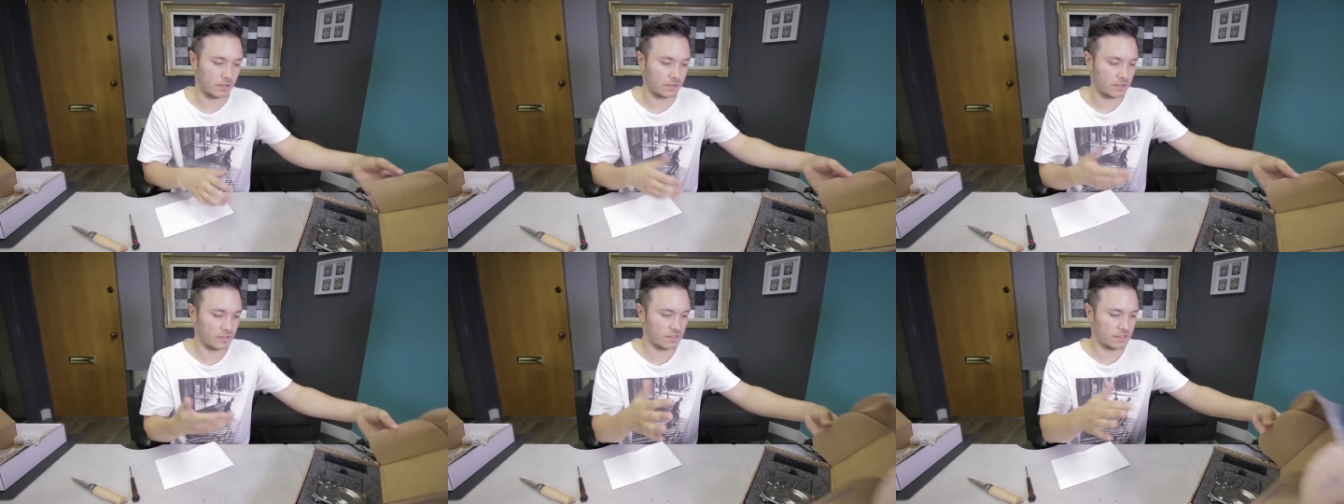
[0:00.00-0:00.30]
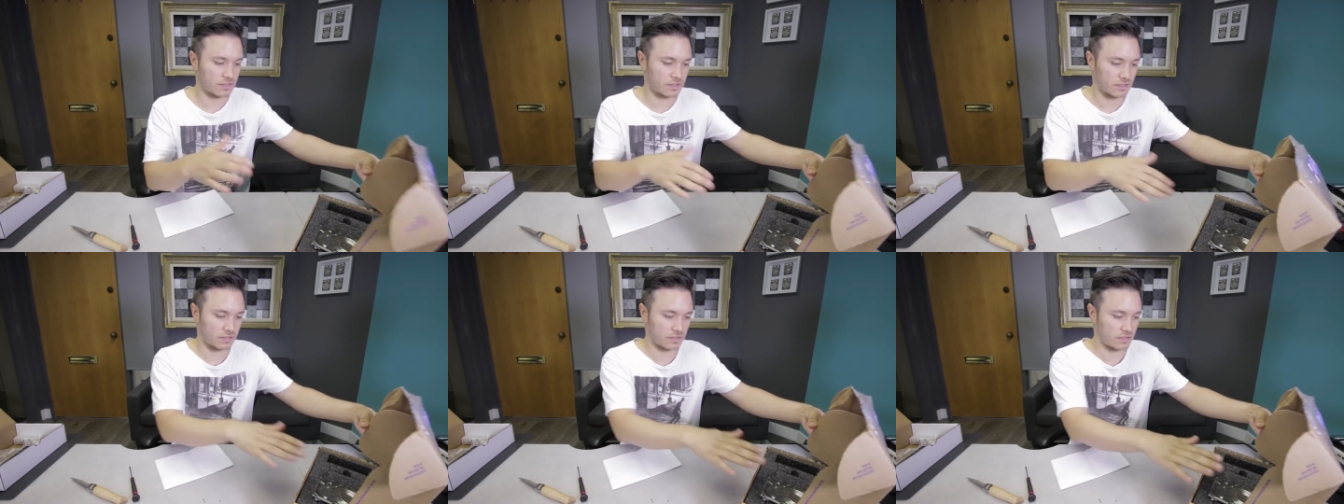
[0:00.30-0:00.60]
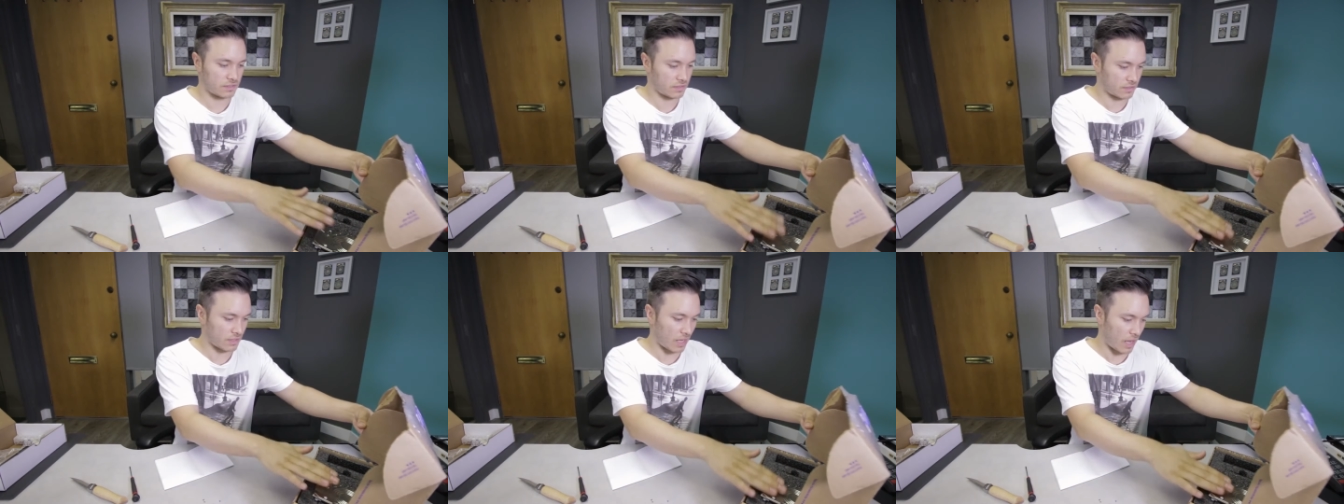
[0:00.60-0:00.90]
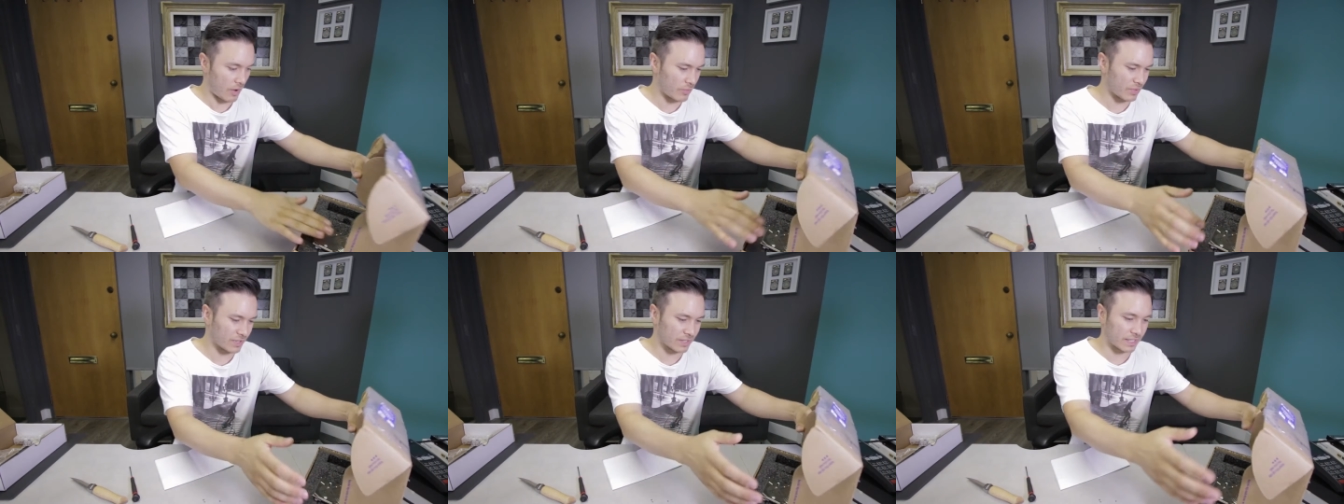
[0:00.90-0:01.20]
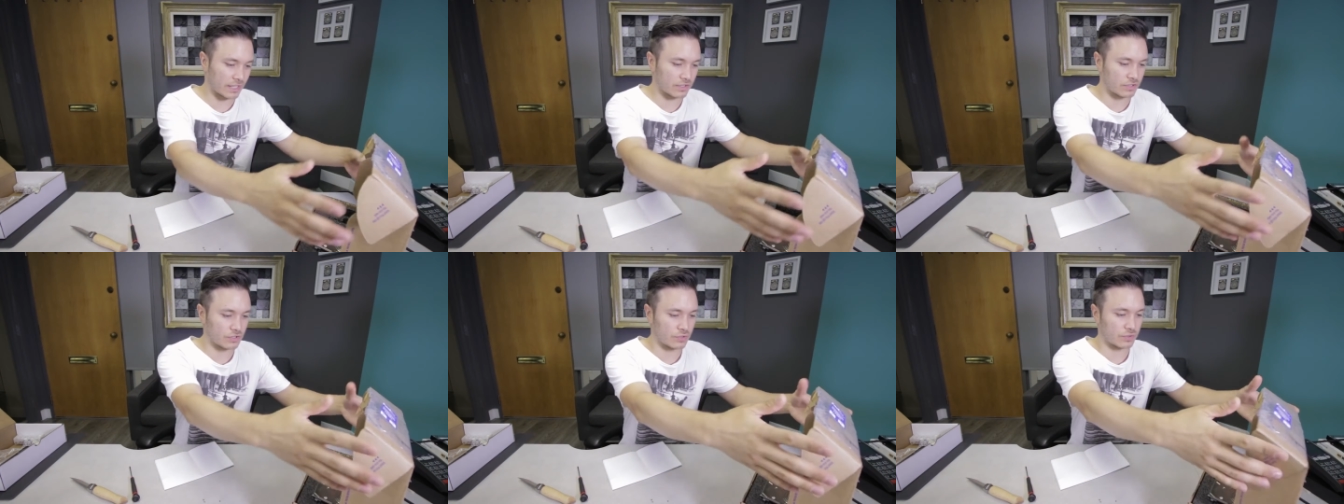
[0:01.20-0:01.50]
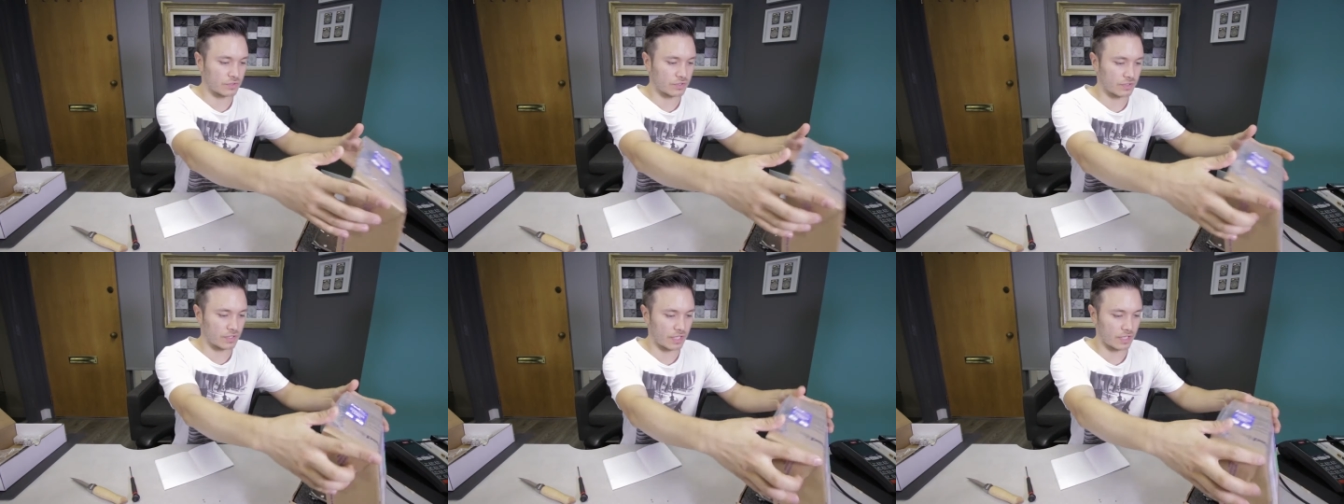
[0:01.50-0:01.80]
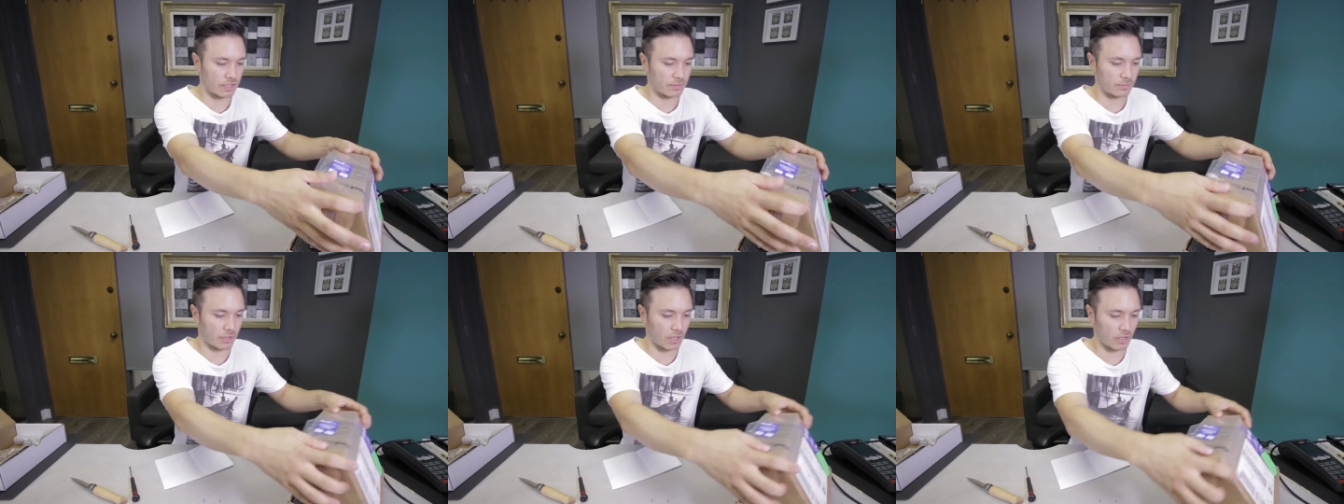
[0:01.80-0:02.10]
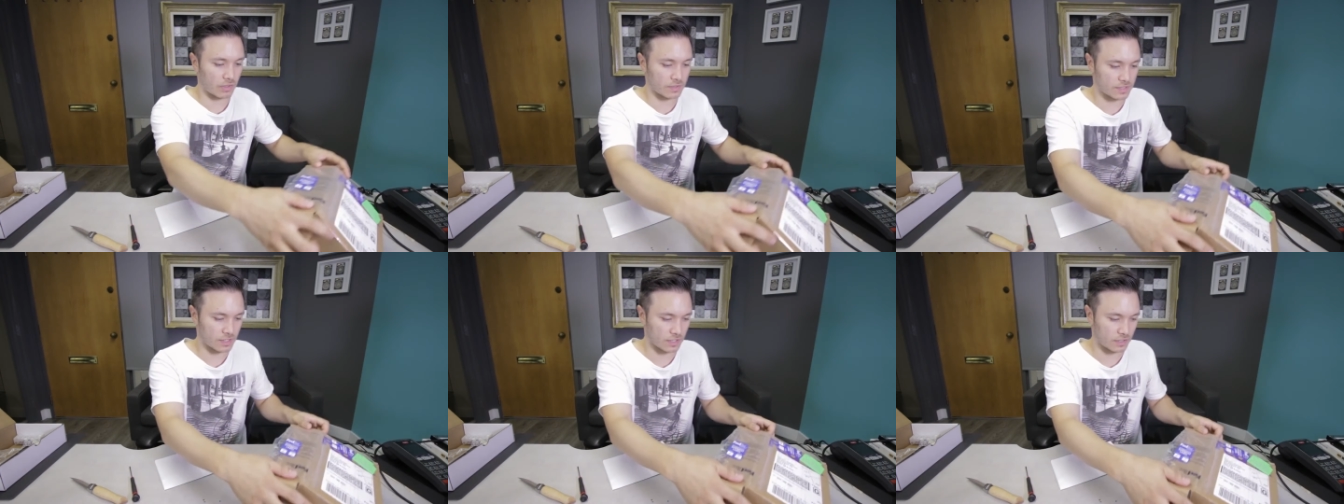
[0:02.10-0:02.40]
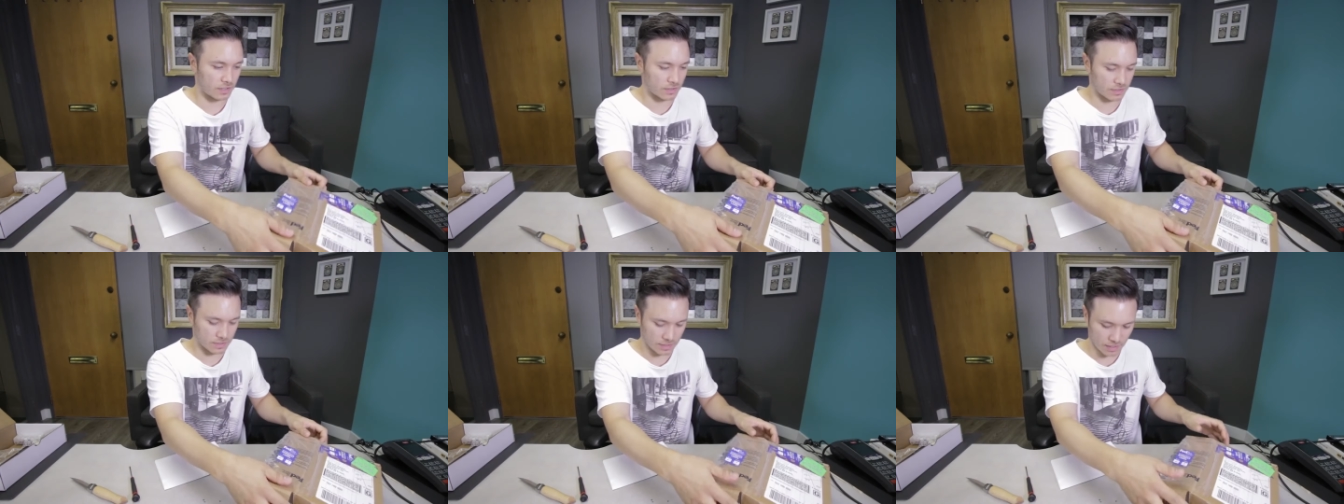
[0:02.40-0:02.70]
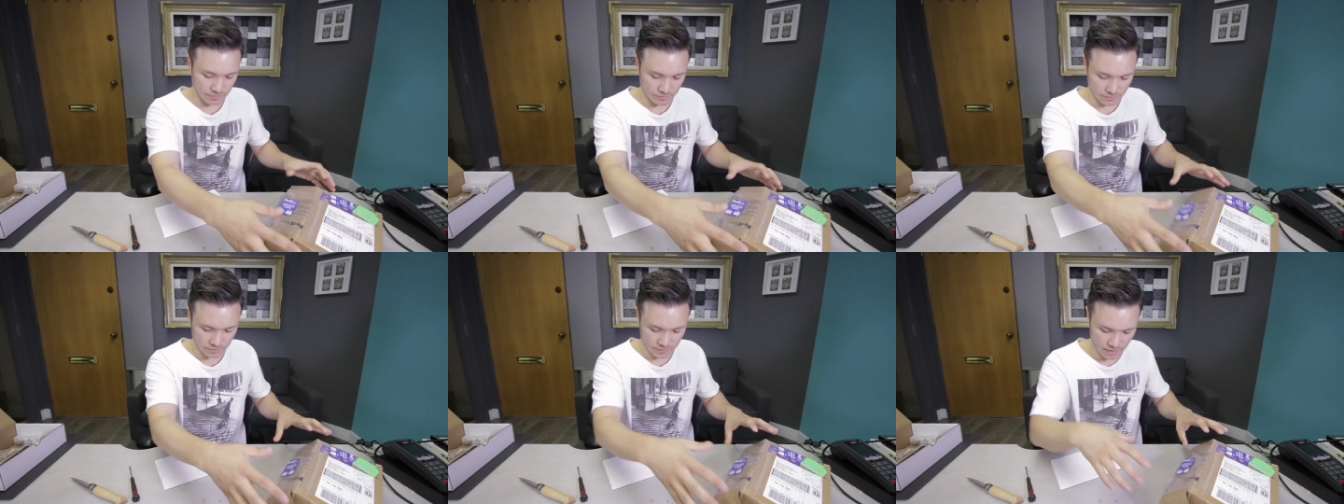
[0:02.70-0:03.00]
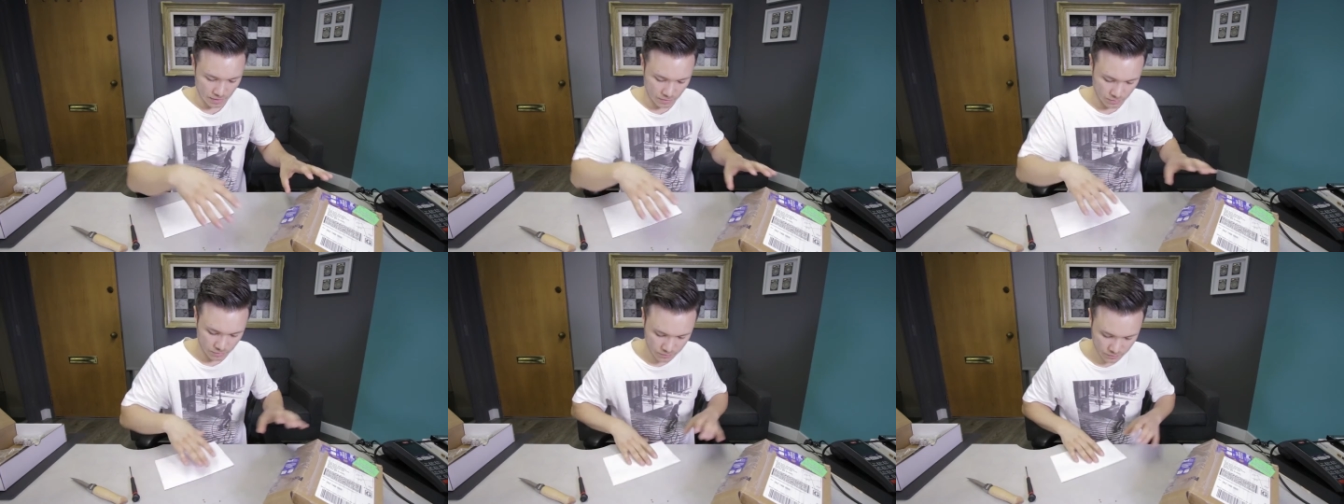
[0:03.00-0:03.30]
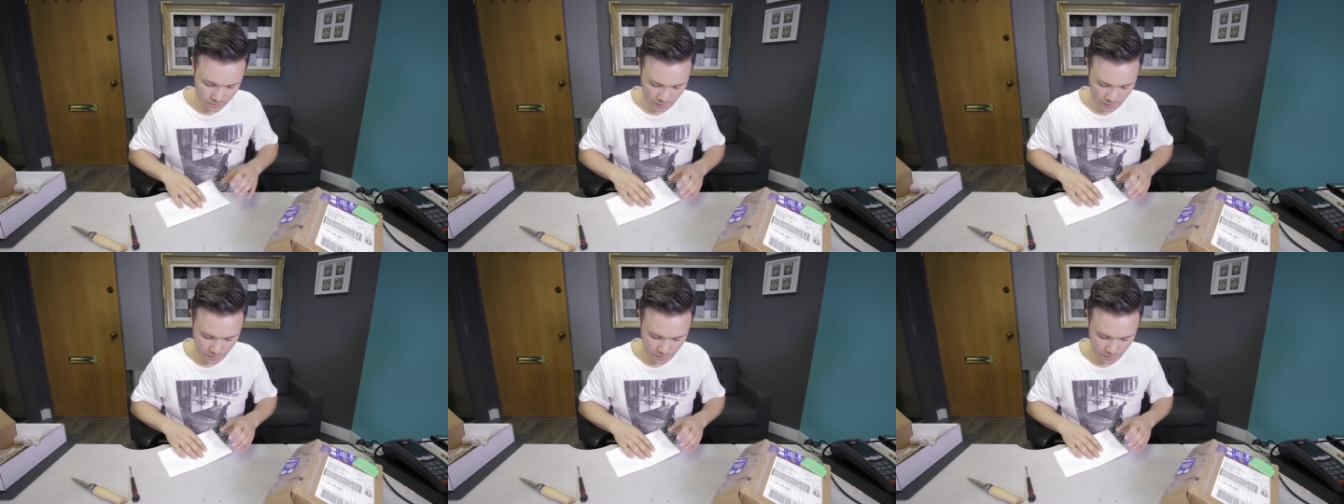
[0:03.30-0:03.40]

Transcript: this is I will get to it today, but I'll set it aside for now.